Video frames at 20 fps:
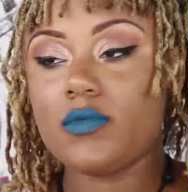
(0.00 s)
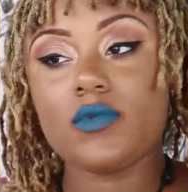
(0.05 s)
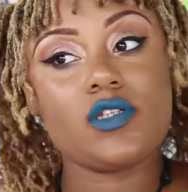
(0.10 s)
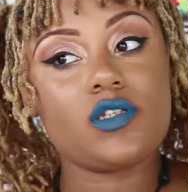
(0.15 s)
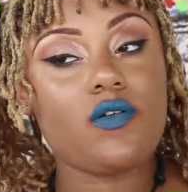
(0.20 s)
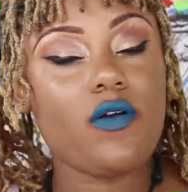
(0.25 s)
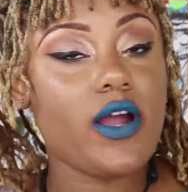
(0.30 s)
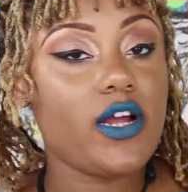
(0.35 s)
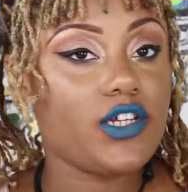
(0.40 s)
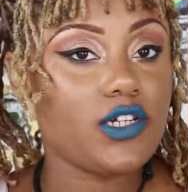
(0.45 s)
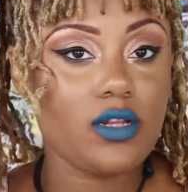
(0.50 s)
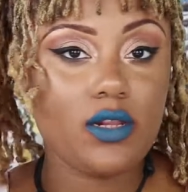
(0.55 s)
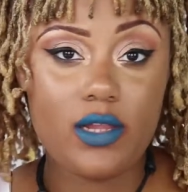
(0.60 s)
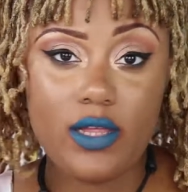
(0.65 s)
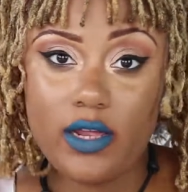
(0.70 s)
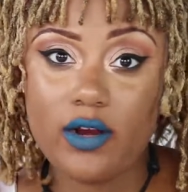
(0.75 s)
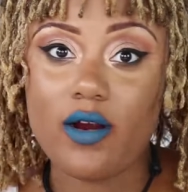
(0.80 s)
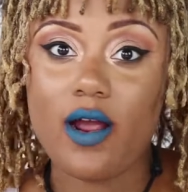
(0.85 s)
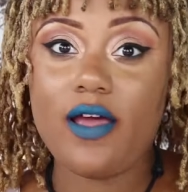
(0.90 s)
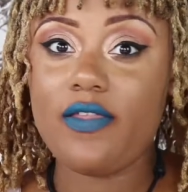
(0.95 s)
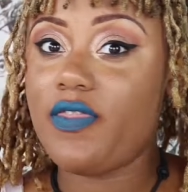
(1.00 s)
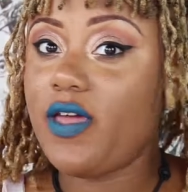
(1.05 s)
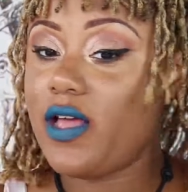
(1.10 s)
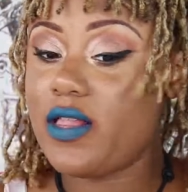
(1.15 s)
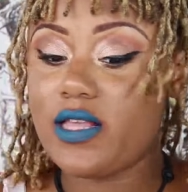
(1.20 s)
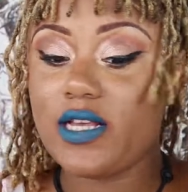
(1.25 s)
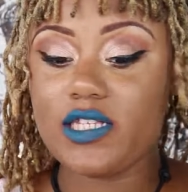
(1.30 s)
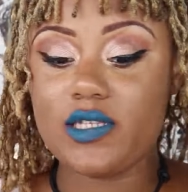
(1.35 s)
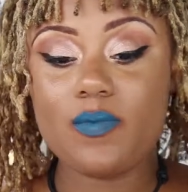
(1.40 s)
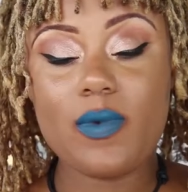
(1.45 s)
Scratch glitter. I think
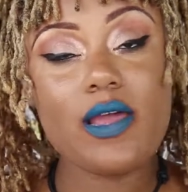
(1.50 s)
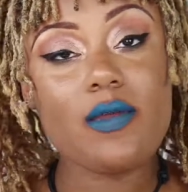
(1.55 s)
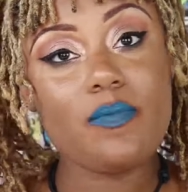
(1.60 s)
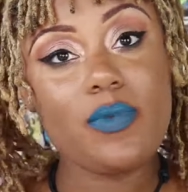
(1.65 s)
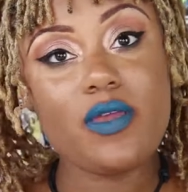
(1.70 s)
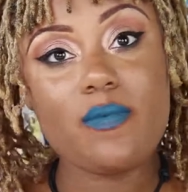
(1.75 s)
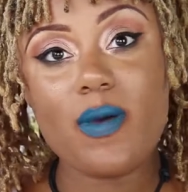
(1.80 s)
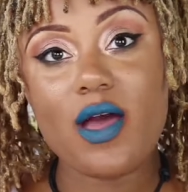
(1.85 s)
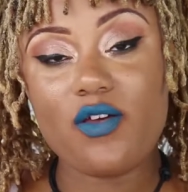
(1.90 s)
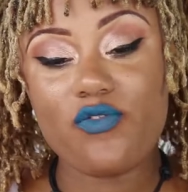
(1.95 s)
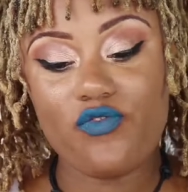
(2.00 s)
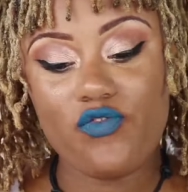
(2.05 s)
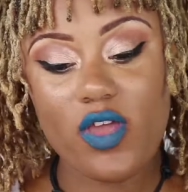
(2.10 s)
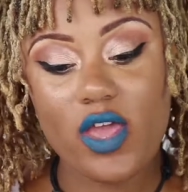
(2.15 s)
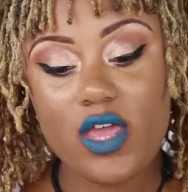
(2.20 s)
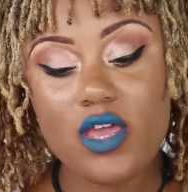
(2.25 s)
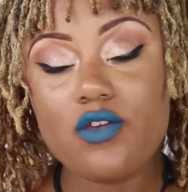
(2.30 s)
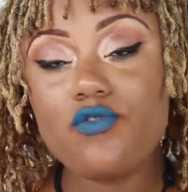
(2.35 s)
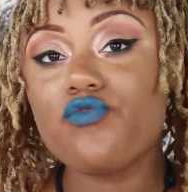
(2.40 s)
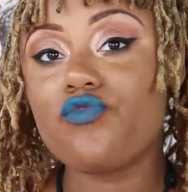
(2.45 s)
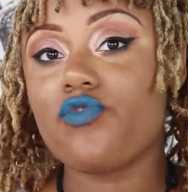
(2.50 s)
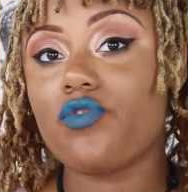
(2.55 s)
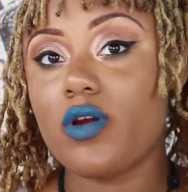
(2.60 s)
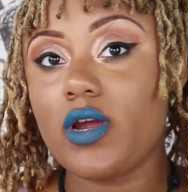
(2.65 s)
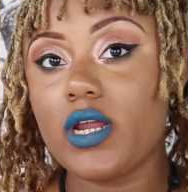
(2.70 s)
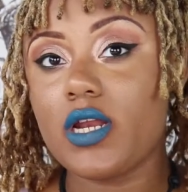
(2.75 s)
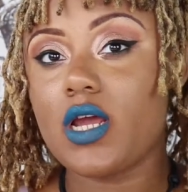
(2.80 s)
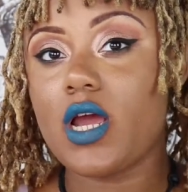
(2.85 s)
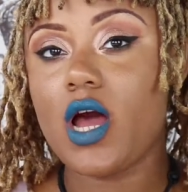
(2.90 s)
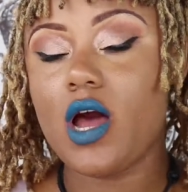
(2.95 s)
this might be my
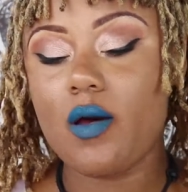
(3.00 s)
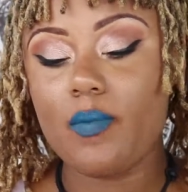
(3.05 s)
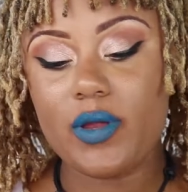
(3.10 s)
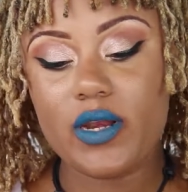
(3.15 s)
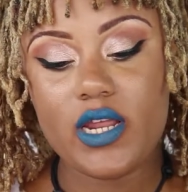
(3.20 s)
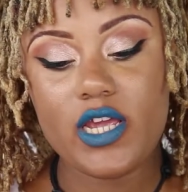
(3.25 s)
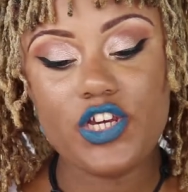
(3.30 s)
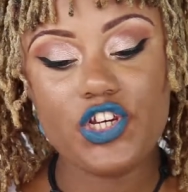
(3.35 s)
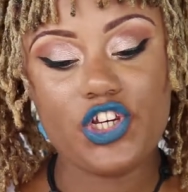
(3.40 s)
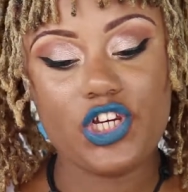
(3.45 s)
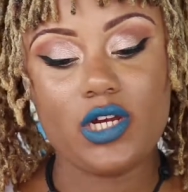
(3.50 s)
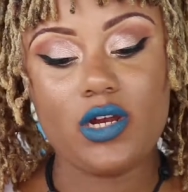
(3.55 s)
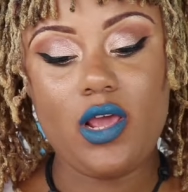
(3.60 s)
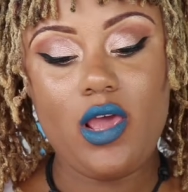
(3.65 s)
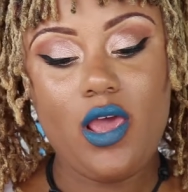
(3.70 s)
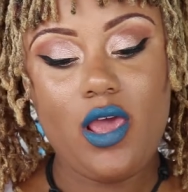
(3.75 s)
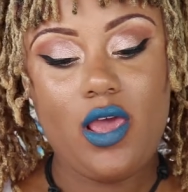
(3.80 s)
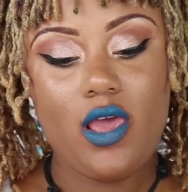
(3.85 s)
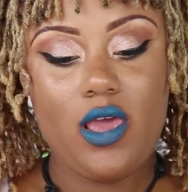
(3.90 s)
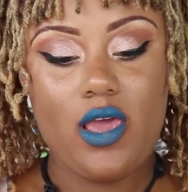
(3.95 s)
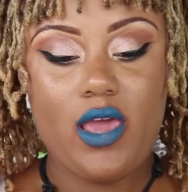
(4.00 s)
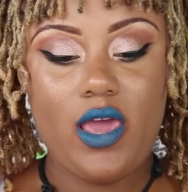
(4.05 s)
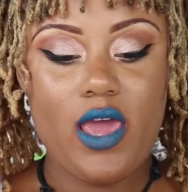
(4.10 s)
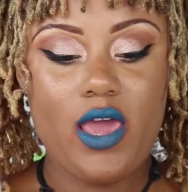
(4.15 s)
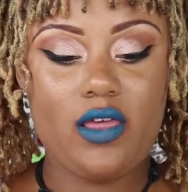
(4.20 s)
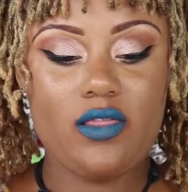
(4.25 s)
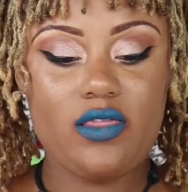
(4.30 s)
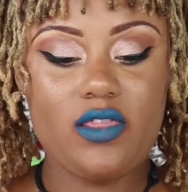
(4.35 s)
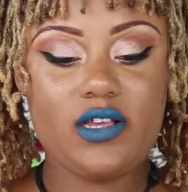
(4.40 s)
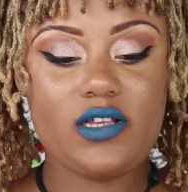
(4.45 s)
favorite combination.
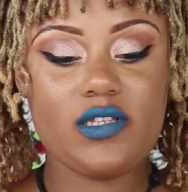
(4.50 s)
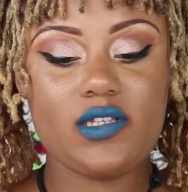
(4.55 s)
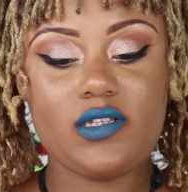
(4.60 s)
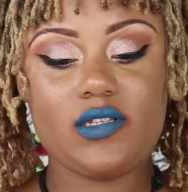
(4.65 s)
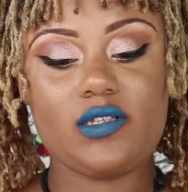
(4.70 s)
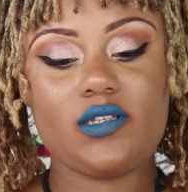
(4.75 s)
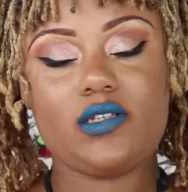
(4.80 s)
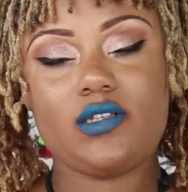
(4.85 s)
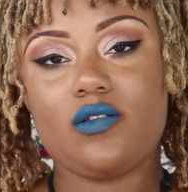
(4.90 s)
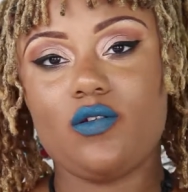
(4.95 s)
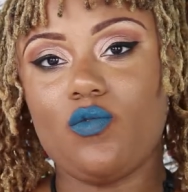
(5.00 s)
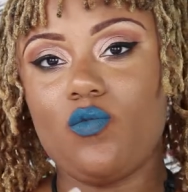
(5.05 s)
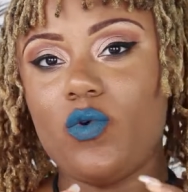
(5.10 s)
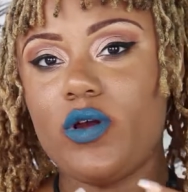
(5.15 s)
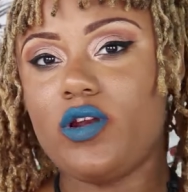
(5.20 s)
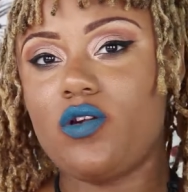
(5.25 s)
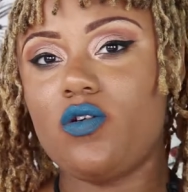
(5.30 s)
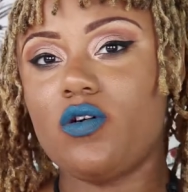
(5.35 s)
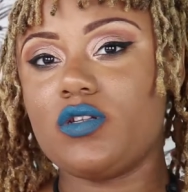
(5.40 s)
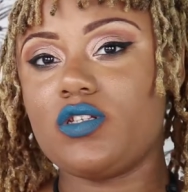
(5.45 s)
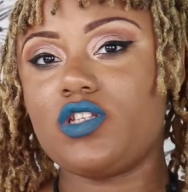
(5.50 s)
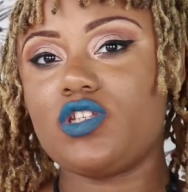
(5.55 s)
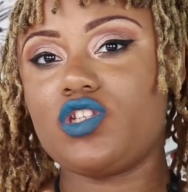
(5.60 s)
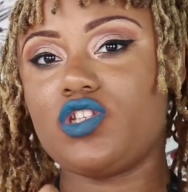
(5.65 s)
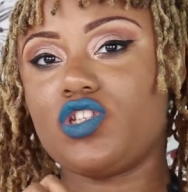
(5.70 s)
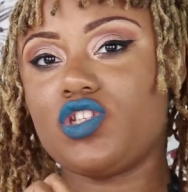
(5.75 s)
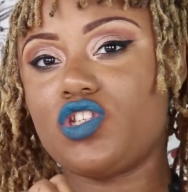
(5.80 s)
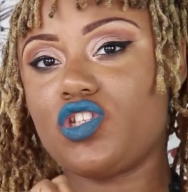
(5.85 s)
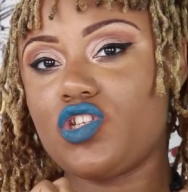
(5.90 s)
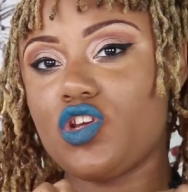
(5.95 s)
And this went on
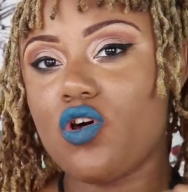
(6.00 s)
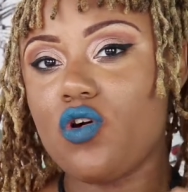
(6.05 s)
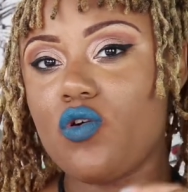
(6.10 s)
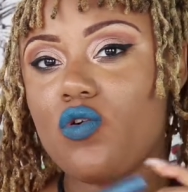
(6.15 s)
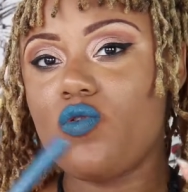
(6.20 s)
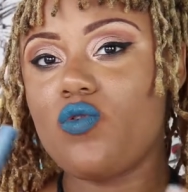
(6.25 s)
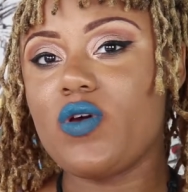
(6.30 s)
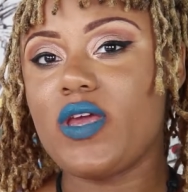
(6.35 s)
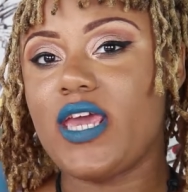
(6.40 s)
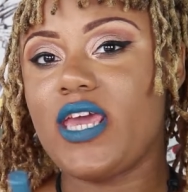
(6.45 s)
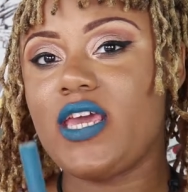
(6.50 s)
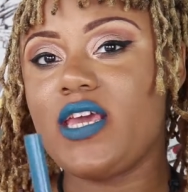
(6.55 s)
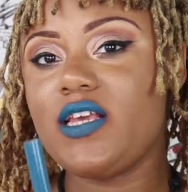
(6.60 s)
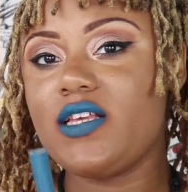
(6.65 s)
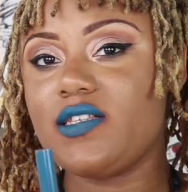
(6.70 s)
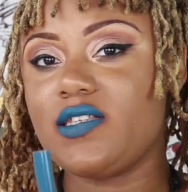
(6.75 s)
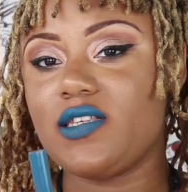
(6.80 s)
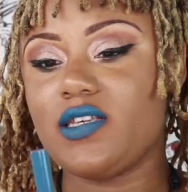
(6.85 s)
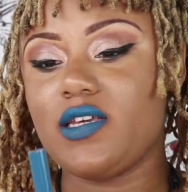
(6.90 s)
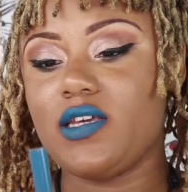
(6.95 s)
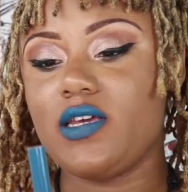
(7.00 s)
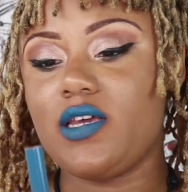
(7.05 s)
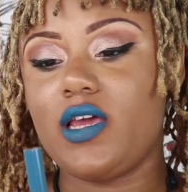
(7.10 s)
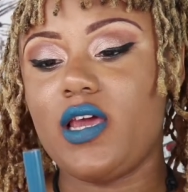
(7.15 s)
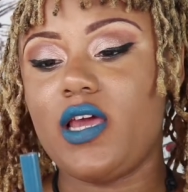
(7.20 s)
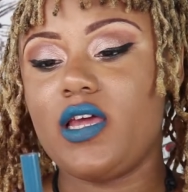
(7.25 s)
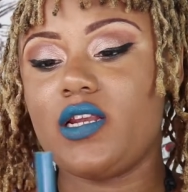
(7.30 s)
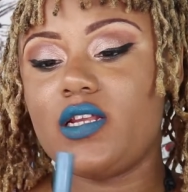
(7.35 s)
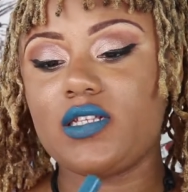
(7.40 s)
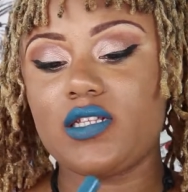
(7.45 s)
so easy
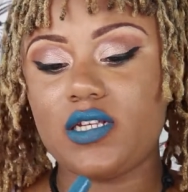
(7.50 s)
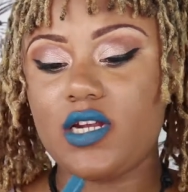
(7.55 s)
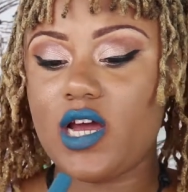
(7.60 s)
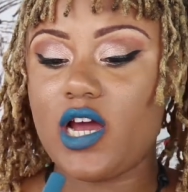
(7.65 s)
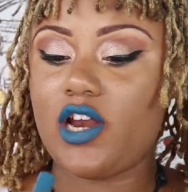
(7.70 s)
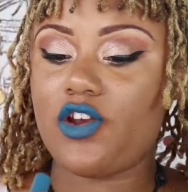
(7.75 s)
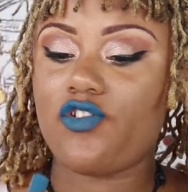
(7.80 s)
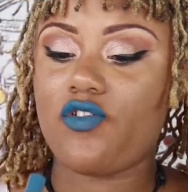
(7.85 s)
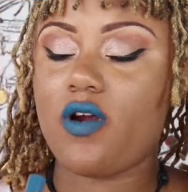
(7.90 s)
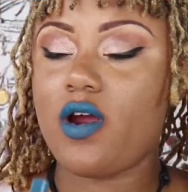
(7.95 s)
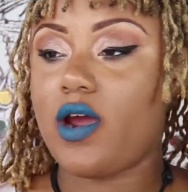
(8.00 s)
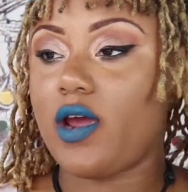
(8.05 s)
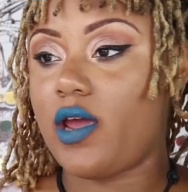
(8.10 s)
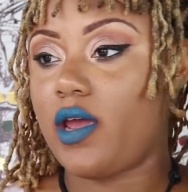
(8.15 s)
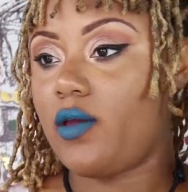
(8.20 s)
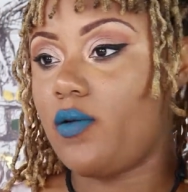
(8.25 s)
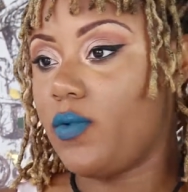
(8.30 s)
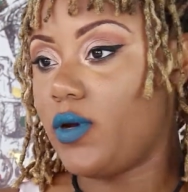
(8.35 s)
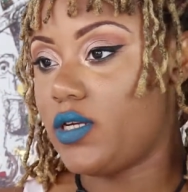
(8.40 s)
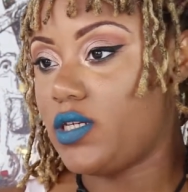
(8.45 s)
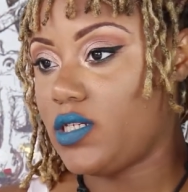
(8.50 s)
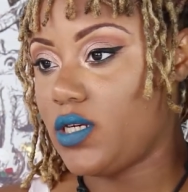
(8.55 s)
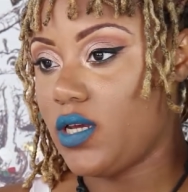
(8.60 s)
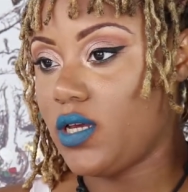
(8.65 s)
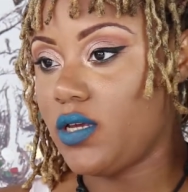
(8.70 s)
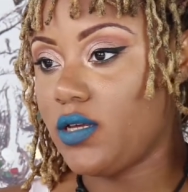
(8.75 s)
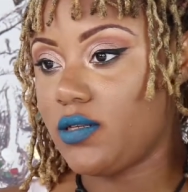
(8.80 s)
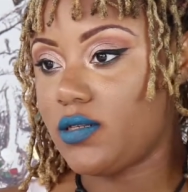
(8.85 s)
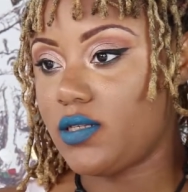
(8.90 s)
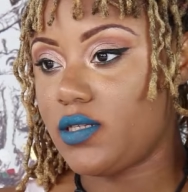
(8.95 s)
and it's not dry, which
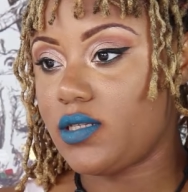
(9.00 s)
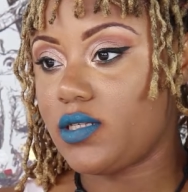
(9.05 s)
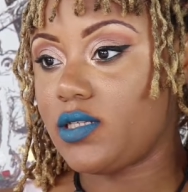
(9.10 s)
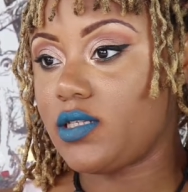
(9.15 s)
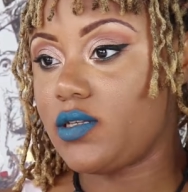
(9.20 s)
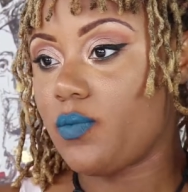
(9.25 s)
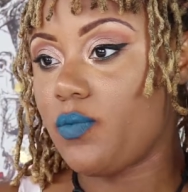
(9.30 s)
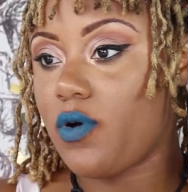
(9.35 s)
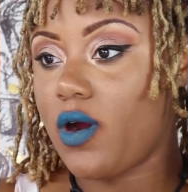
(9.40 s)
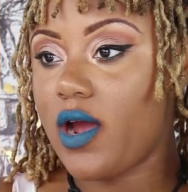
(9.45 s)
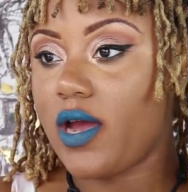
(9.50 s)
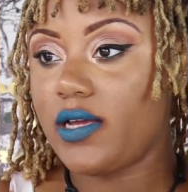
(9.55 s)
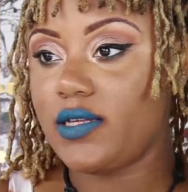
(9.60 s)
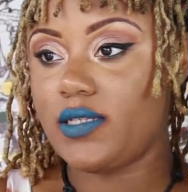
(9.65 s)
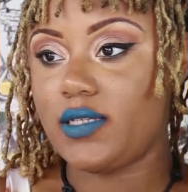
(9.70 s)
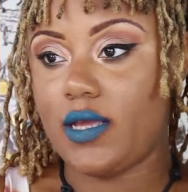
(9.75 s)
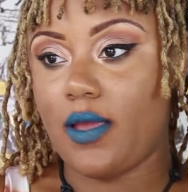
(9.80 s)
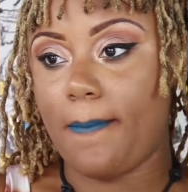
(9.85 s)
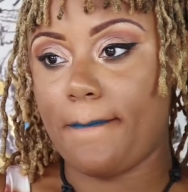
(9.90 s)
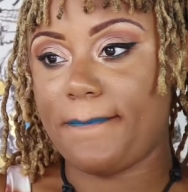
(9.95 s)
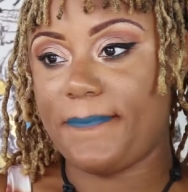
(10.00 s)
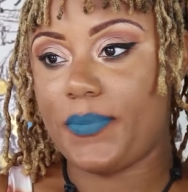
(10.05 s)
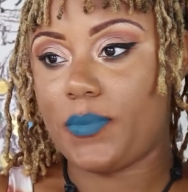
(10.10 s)
is surprising.